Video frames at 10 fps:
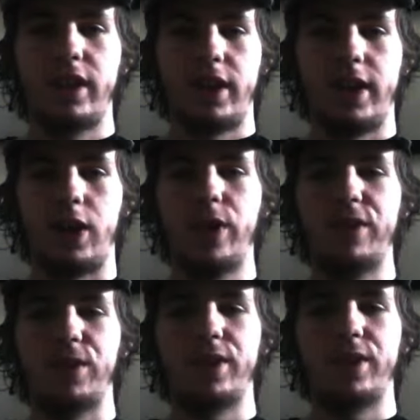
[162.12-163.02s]

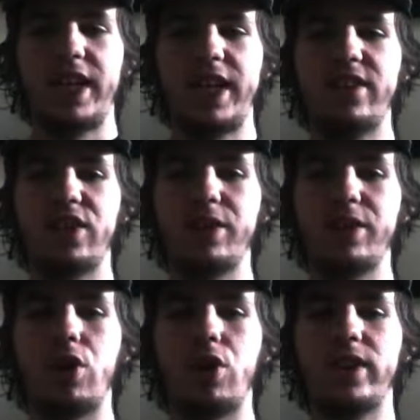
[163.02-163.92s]
However, he turned
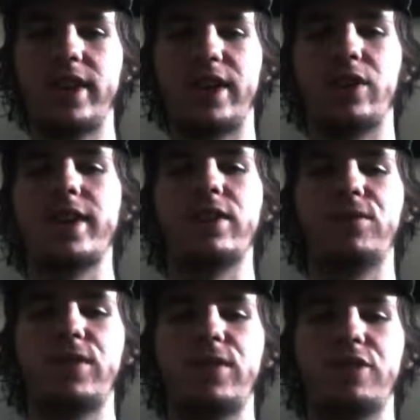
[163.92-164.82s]
them all down out of
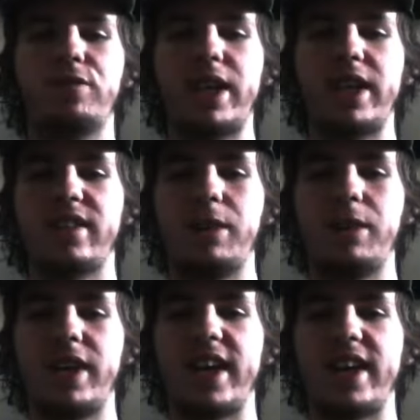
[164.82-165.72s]
fear of being
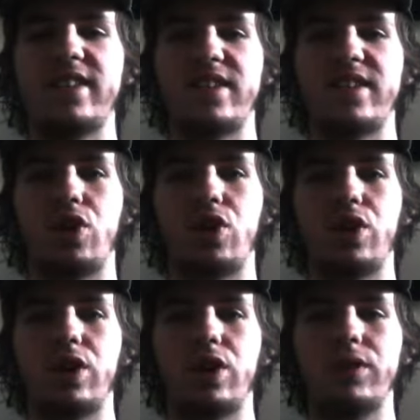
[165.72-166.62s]
typecast as a
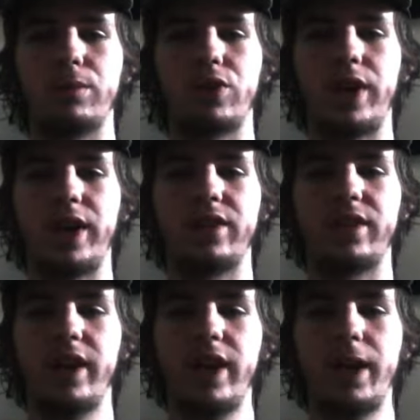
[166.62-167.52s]
horror film
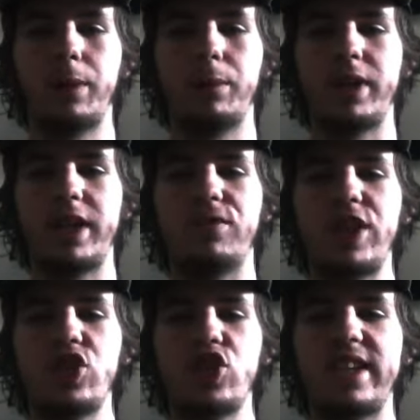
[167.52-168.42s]
director, but he
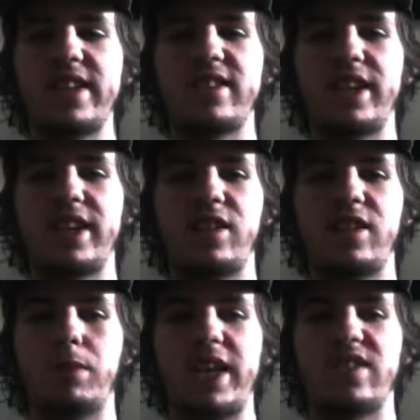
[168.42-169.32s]
eventually decided to
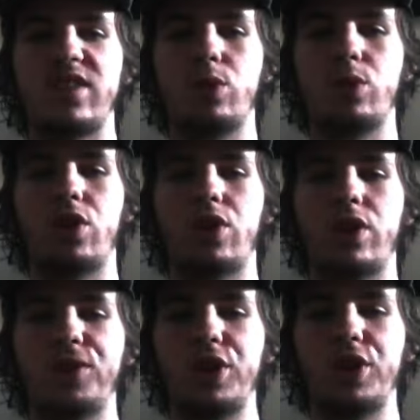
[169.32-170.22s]
make his own horror
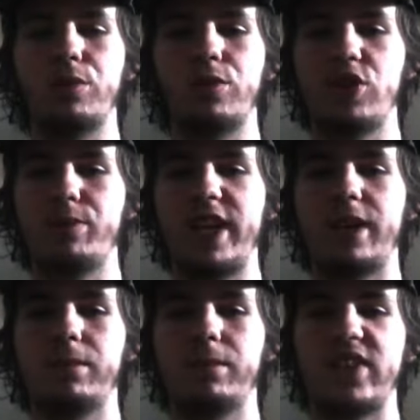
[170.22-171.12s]
film, which
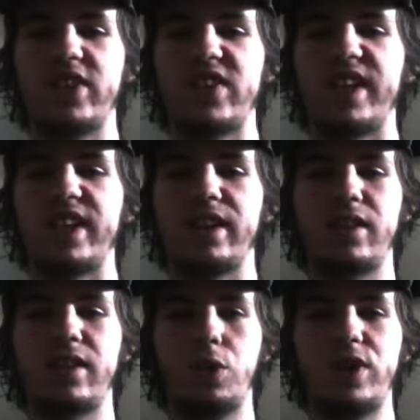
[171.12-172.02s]
became The Descent,
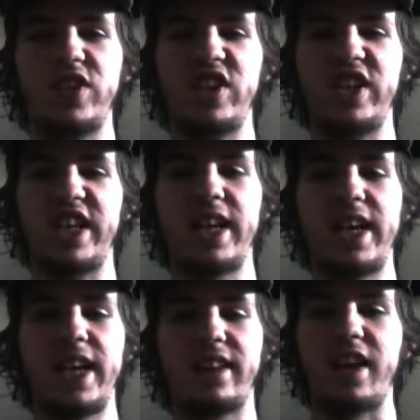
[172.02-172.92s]
reasoning
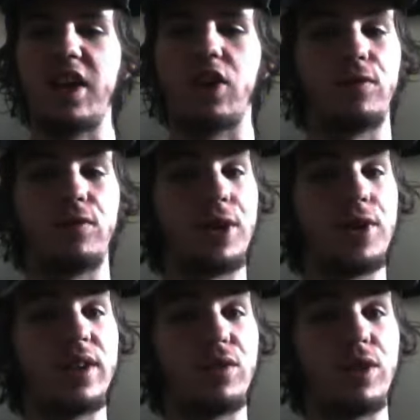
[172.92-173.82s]
they are very
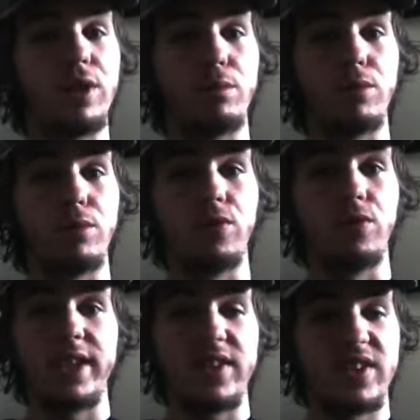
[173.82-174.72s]
different
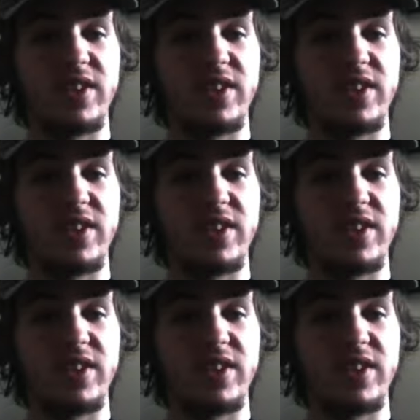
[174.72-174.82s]
movies.